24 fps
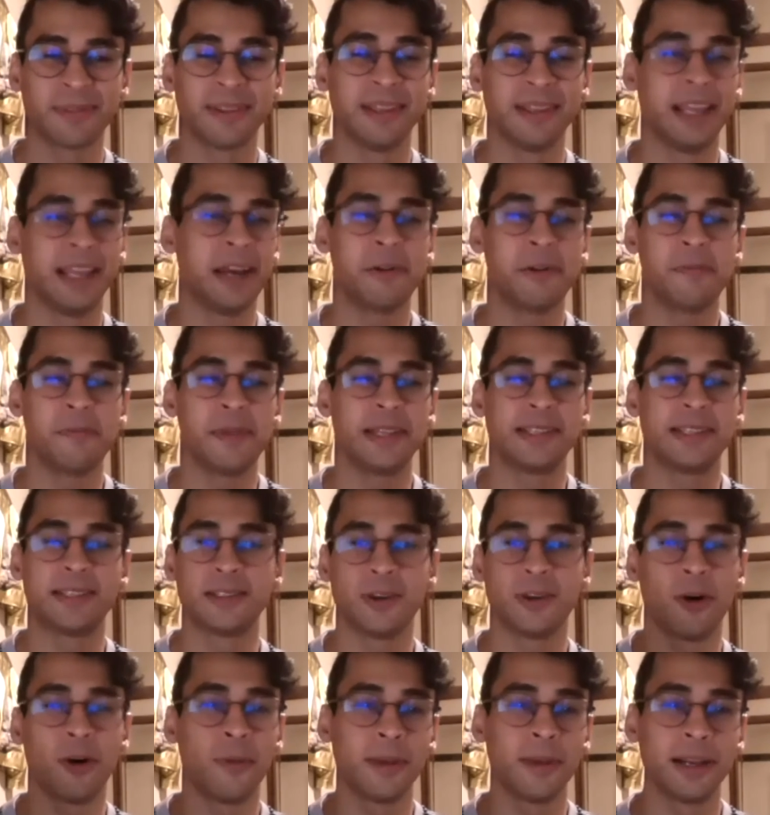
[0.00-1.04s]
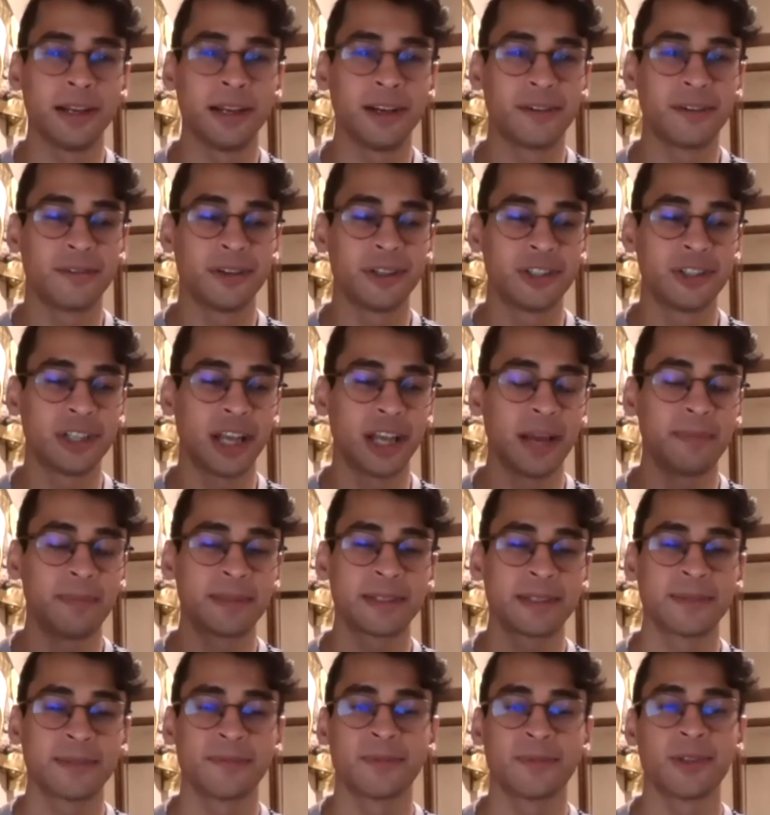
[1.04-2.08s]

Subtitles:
They could be so many different shapes.